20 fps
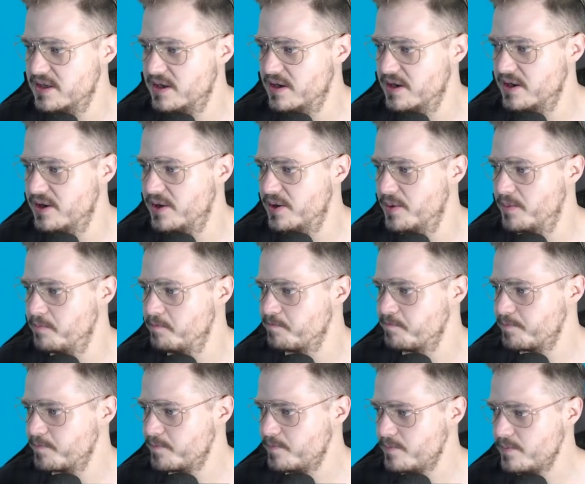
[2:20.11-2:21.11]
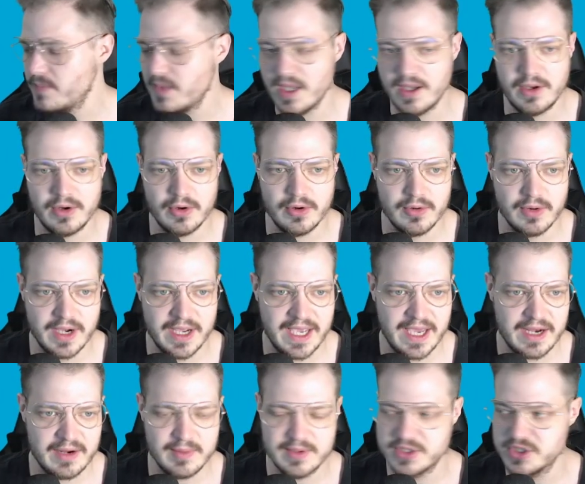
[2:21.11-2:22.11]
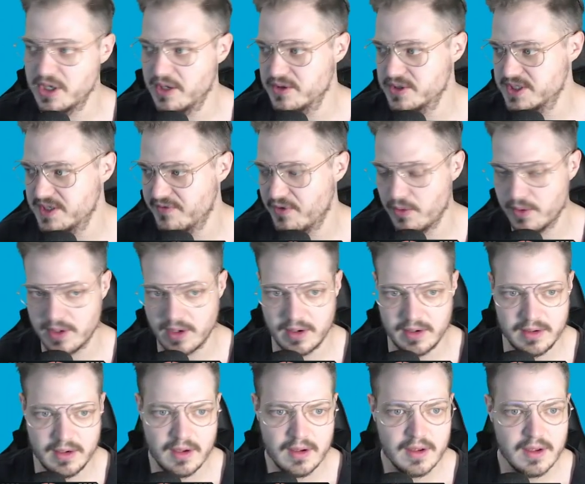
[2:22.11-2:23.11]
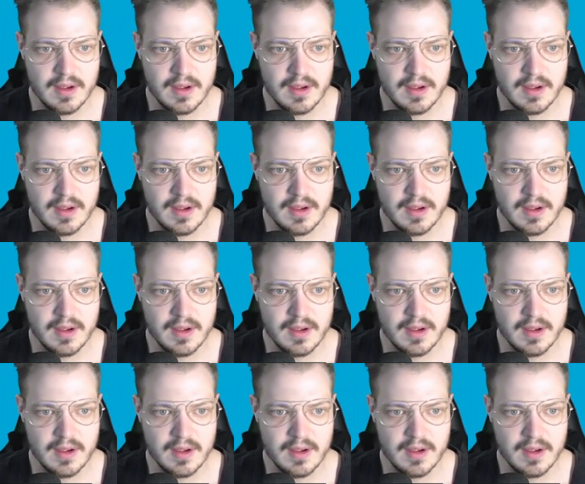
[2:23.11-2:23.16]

You know, I had a bunch of other stuff going on.